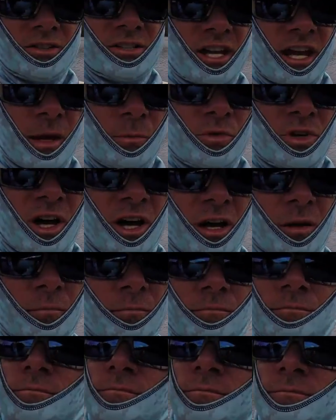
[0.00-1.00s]
it's game
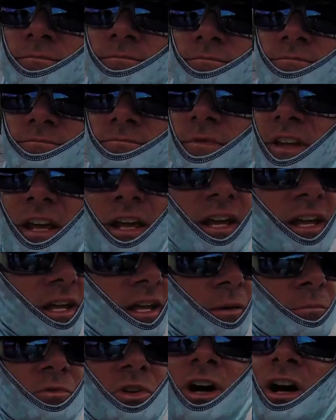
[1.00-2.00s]
time.
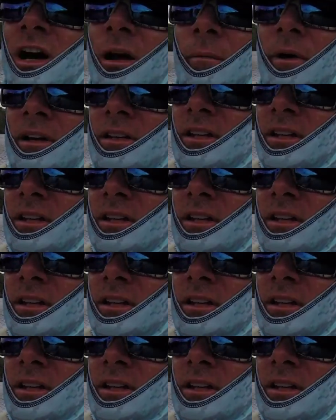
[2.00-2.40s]
Game time, I